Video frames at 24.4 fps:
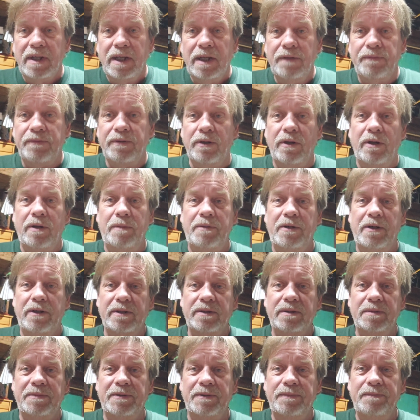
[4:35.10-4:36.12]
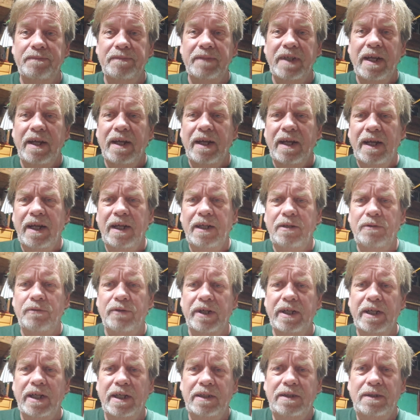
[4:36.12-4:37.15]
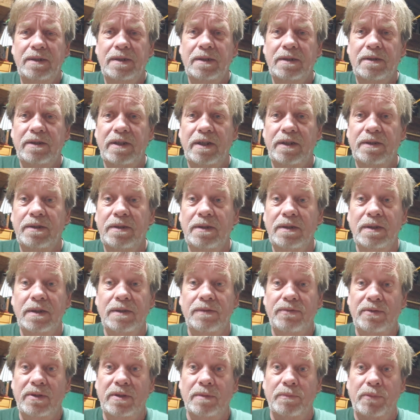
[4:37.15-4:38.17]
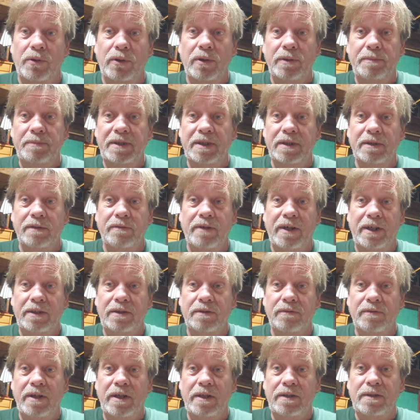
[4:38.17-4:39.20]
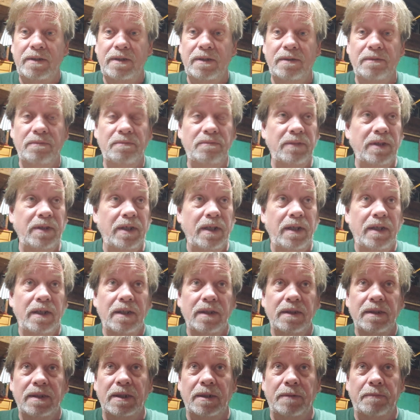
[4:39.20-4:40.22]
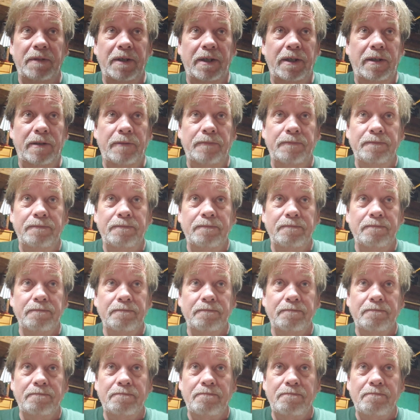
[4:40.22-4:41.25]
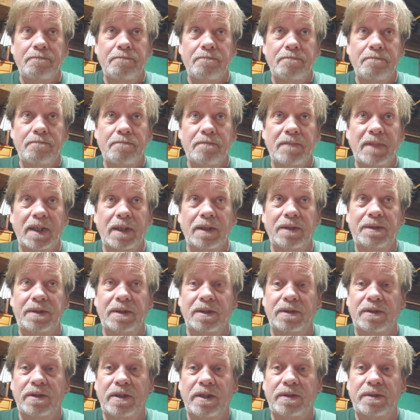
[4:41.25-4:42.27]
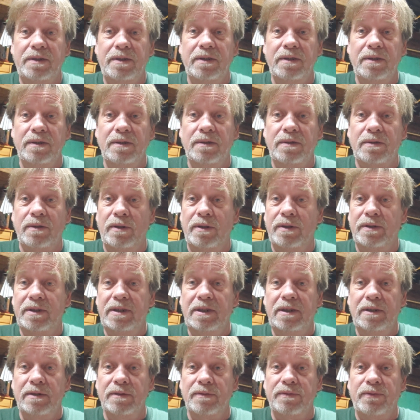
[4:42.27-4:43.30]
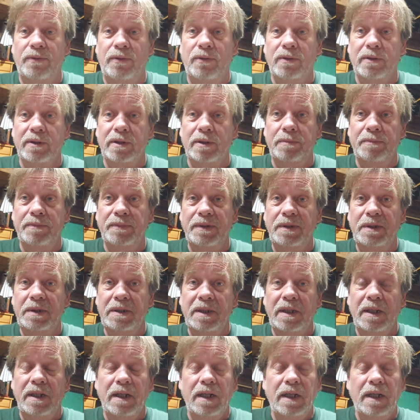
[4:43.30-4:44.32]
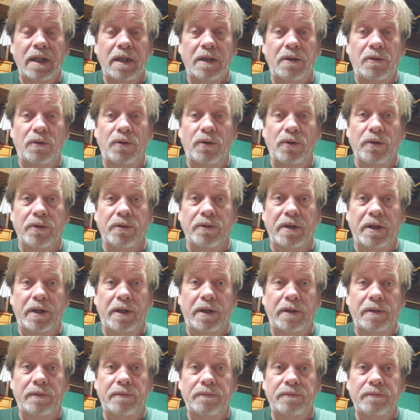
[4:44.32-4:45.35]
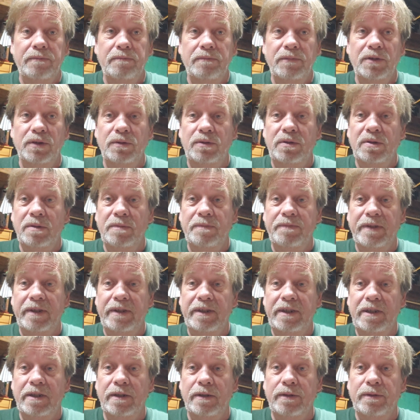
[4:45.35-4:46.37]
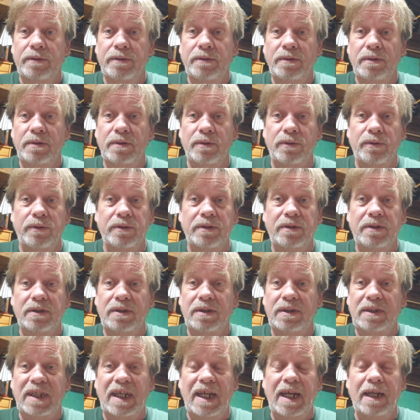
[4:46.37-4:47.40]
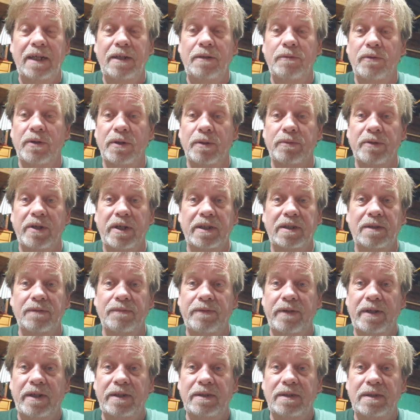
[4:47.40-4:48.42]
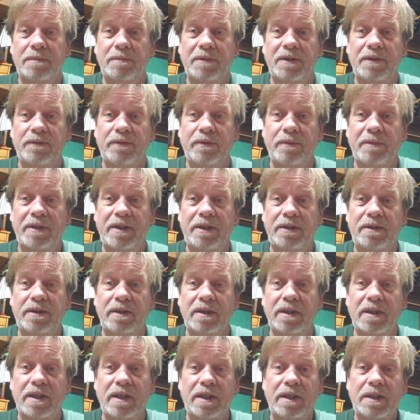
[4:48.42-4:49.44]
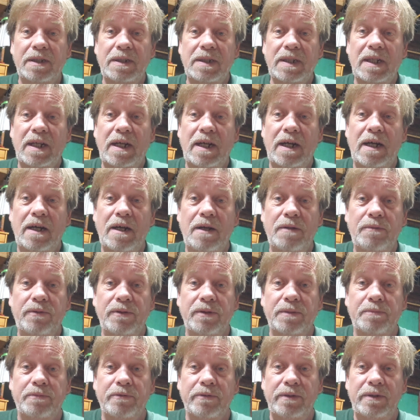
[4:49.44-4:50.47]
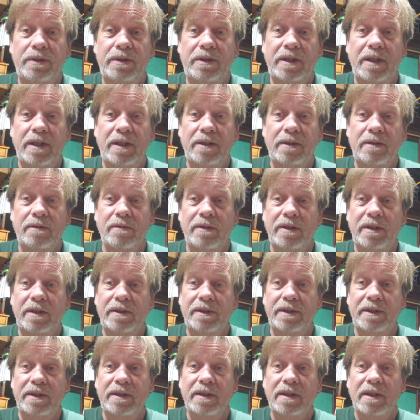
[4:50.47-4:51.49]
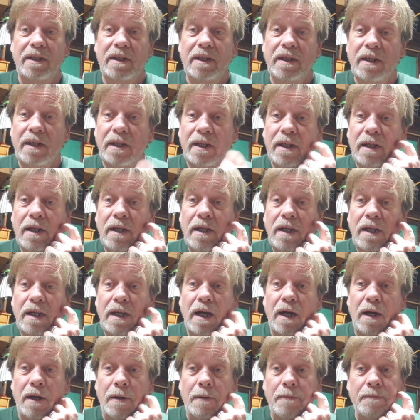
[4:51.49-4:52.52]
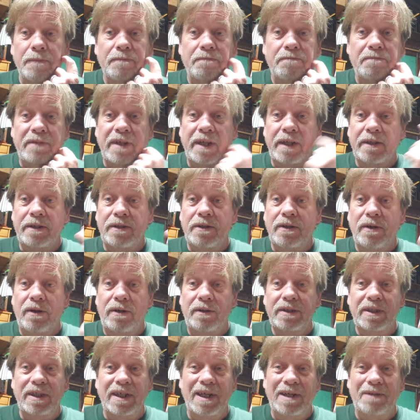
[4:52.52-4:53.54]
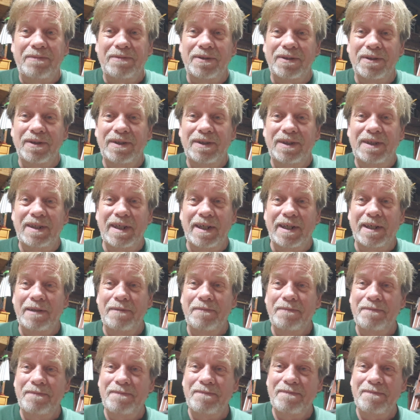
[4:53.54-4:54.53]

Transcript: if at all possible. Anyway, any suggestions, if you can point me in the right direction, some suggestions on either forums or YouTube videos, or just anywhere where I can find some information, guys, I would appreciate it greatly. Thank you all. You have a good day.